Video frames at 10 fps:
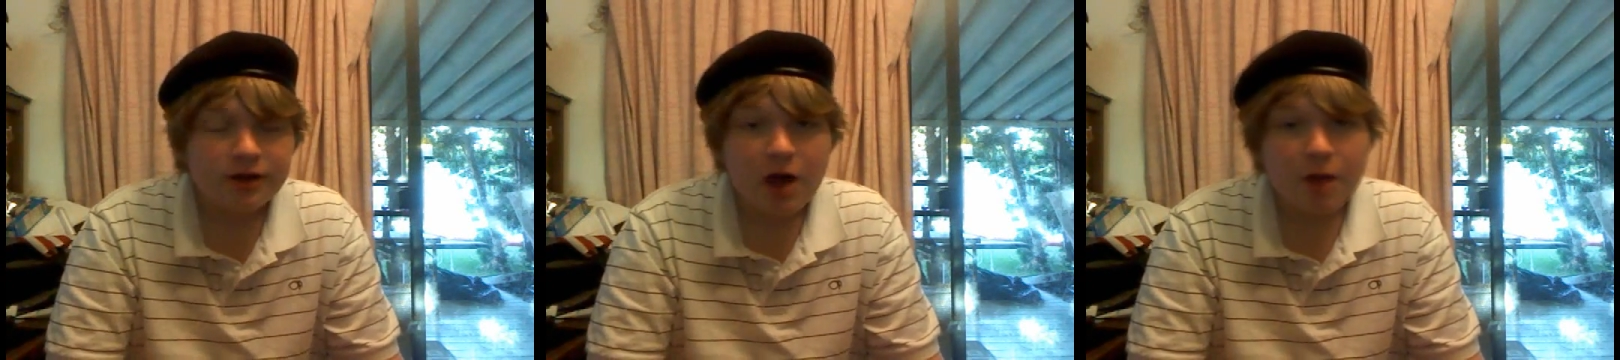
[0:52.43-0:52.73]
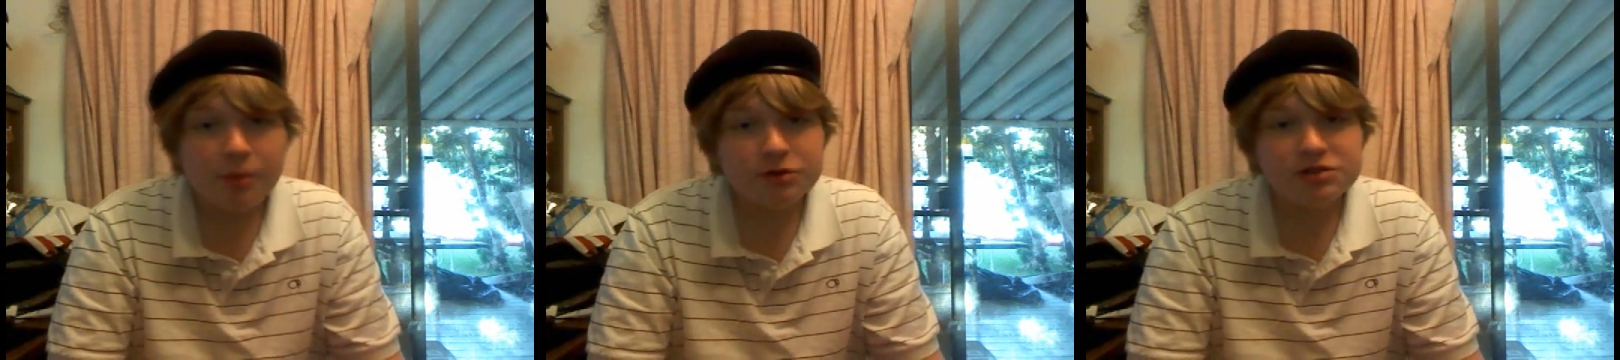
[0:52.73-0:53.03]
Now
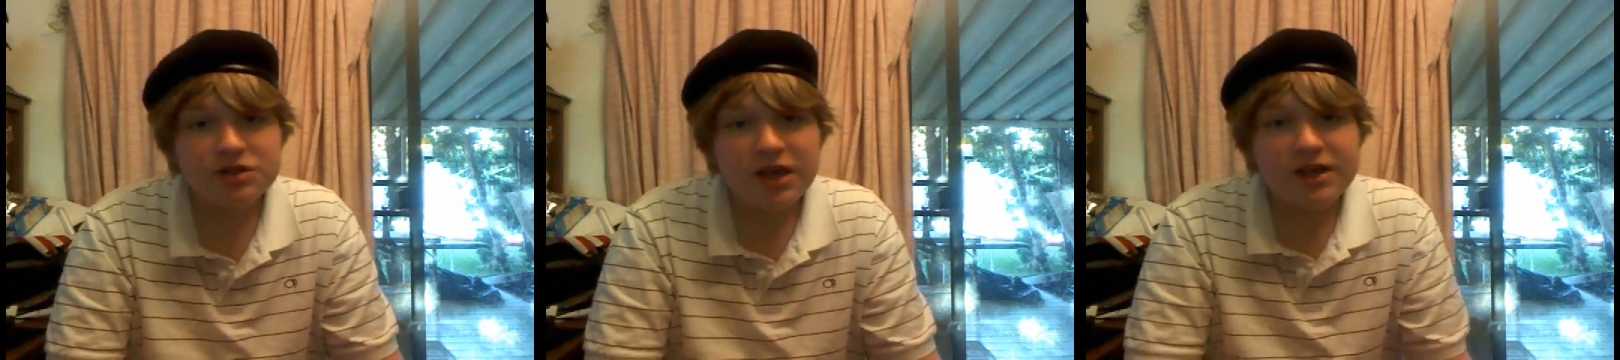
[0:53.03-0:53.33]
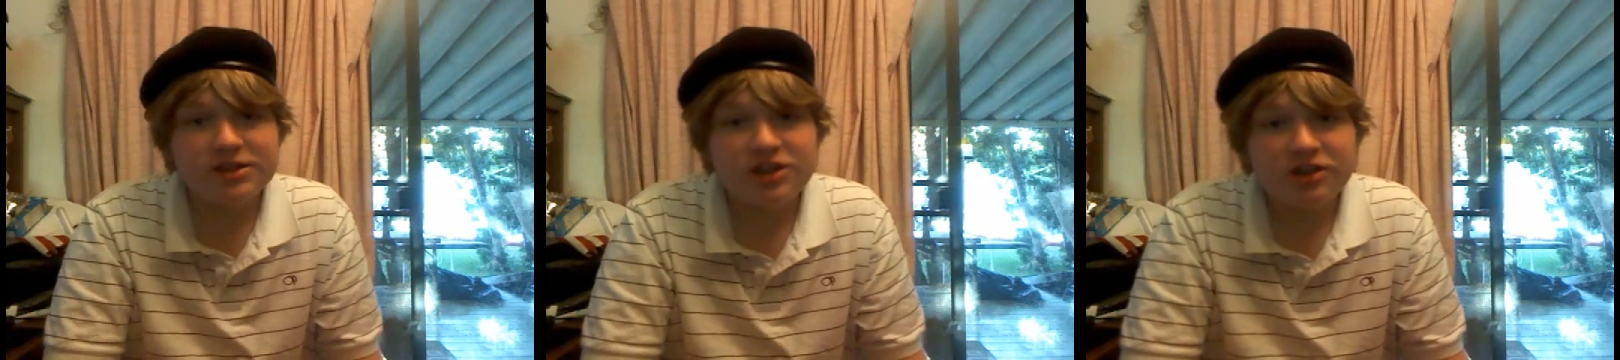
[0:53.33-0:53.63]
most
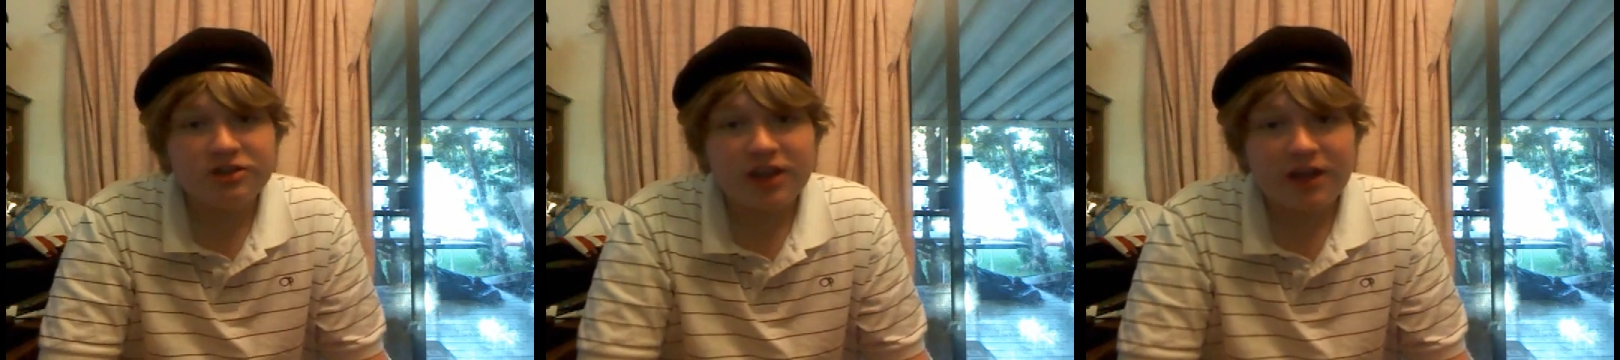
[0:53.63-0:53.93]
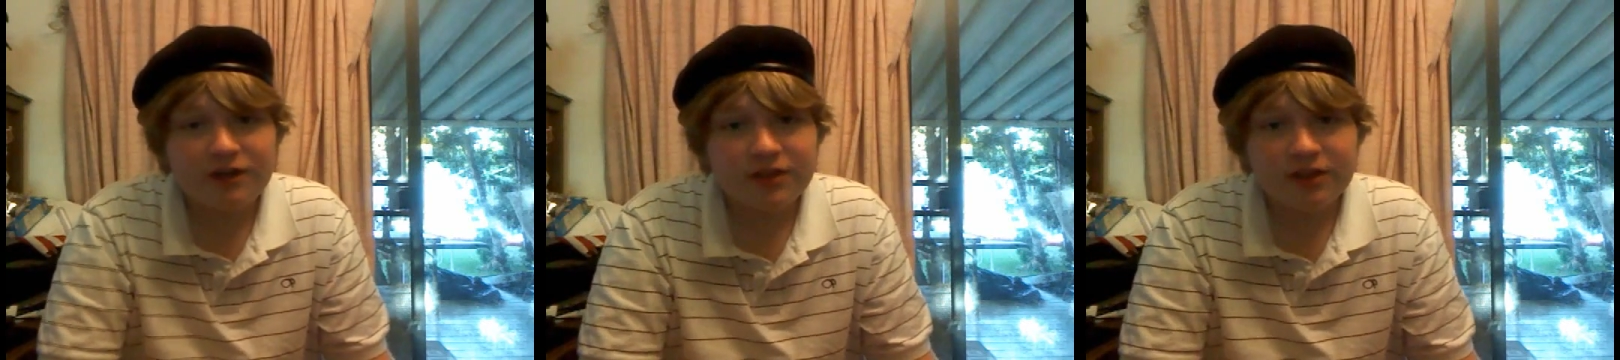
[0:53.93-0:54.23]
AGs
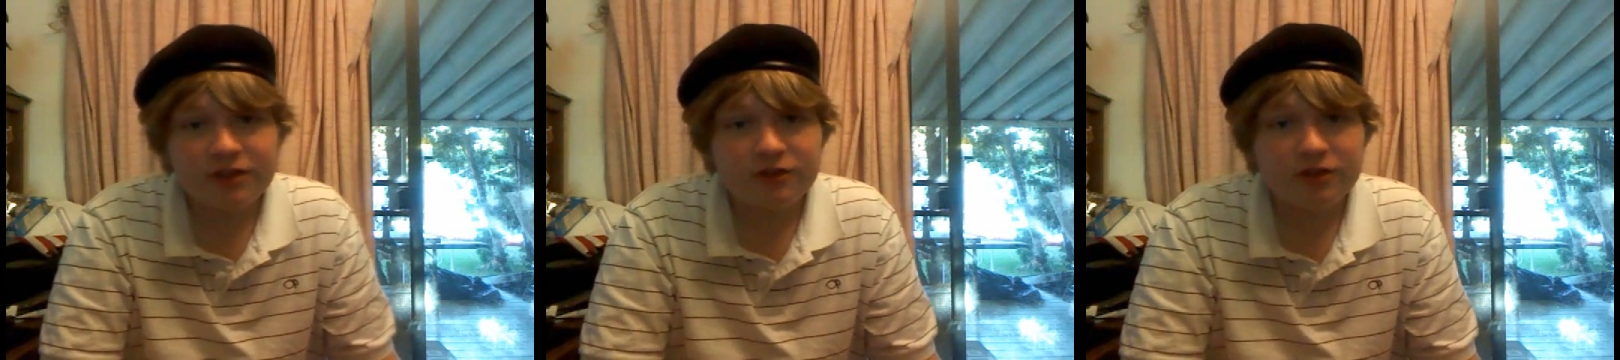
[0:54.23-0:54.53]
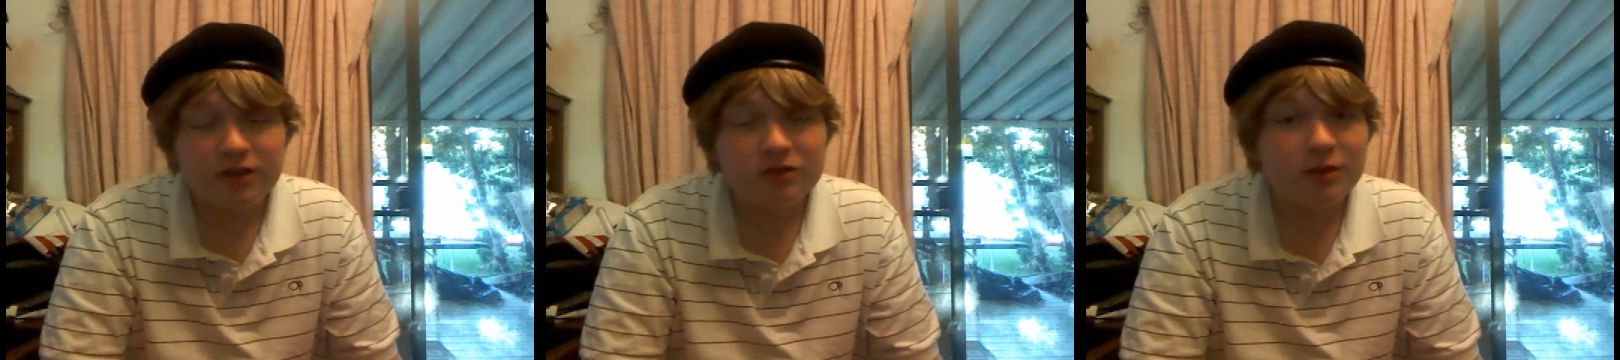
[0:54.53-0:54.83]
have these,
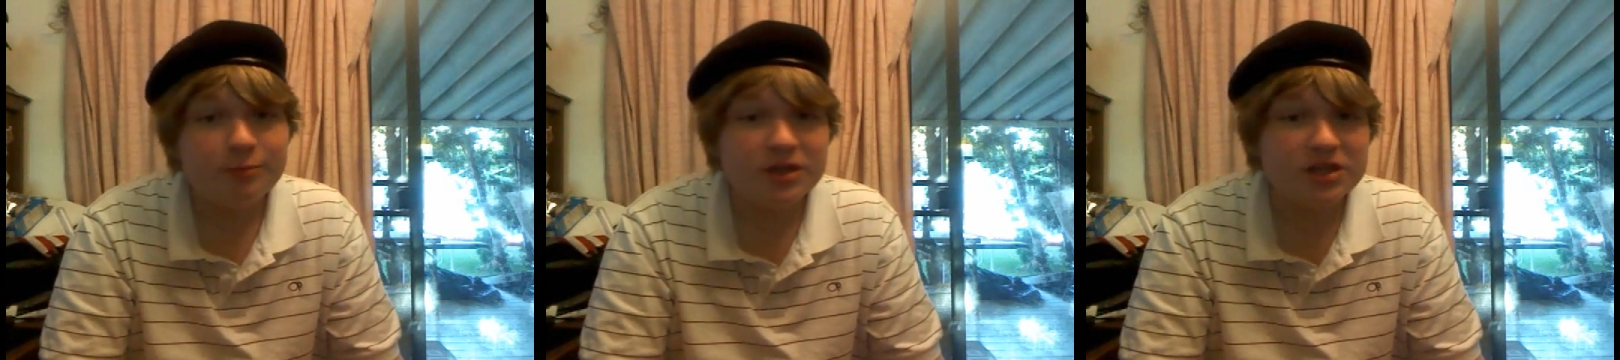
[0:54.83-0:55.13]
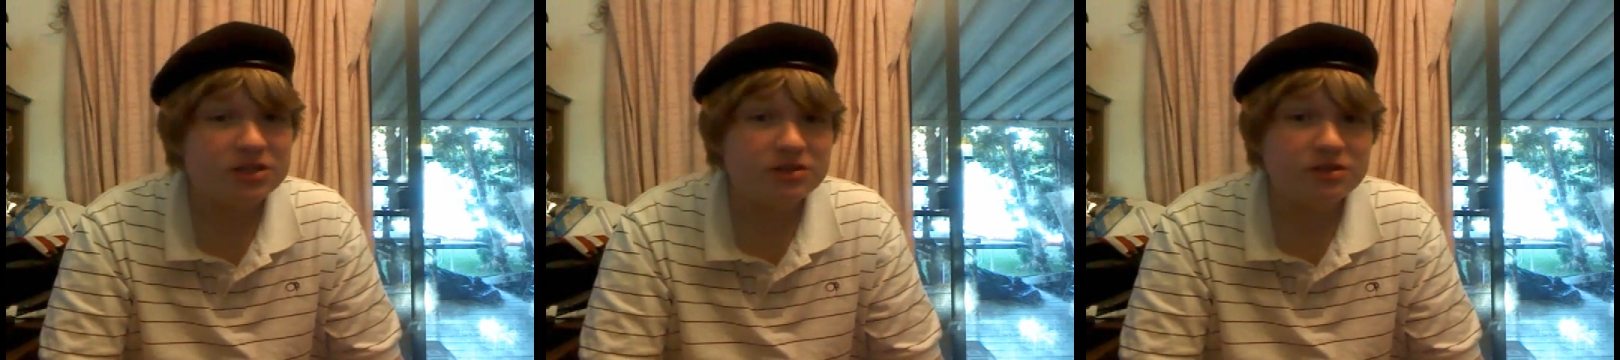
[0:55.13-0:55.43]
at least some
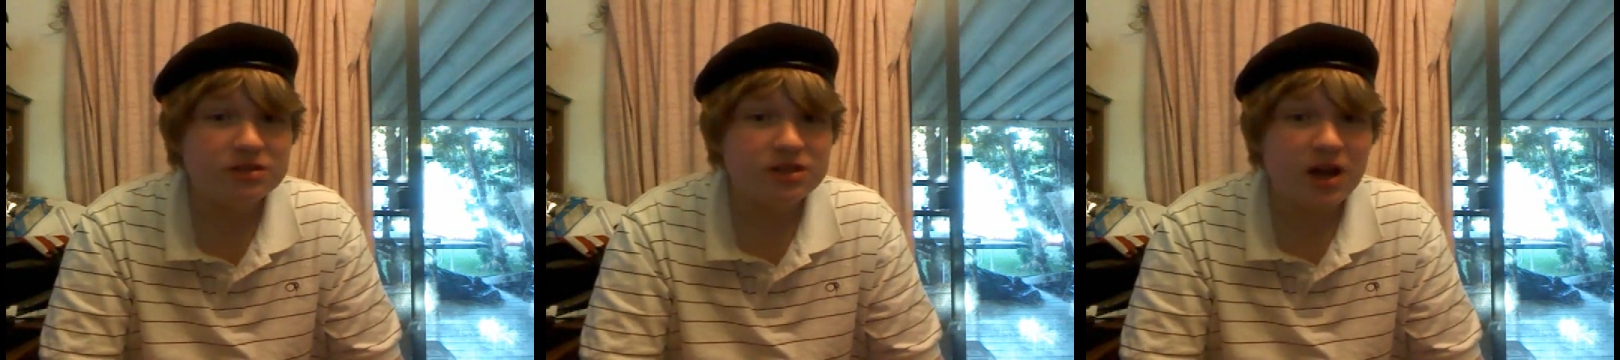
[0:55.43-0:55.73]
pistols,